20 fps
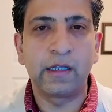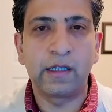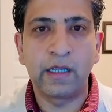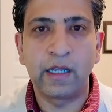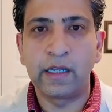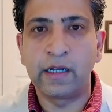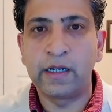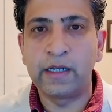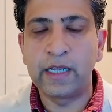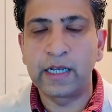
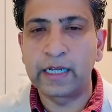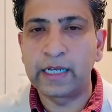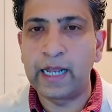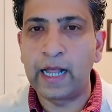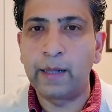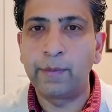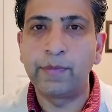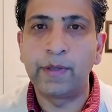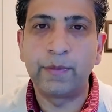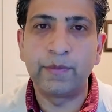India can
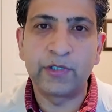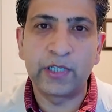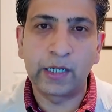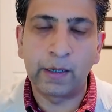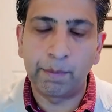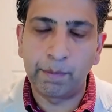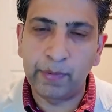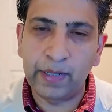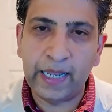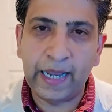help them
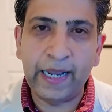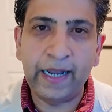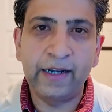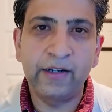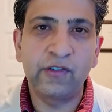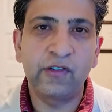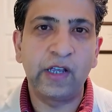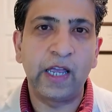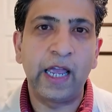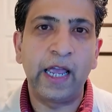set up
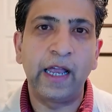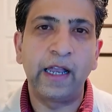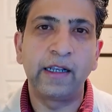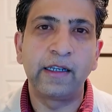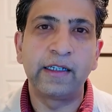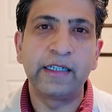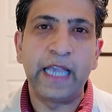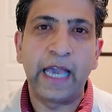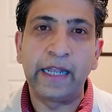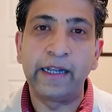plants
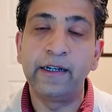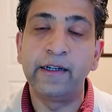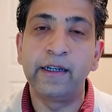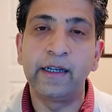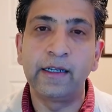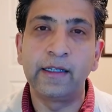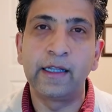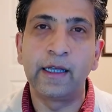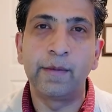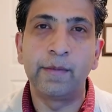and
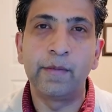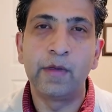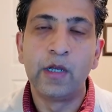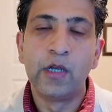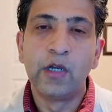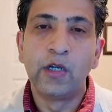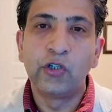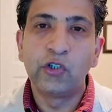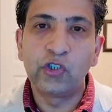guaranteeing them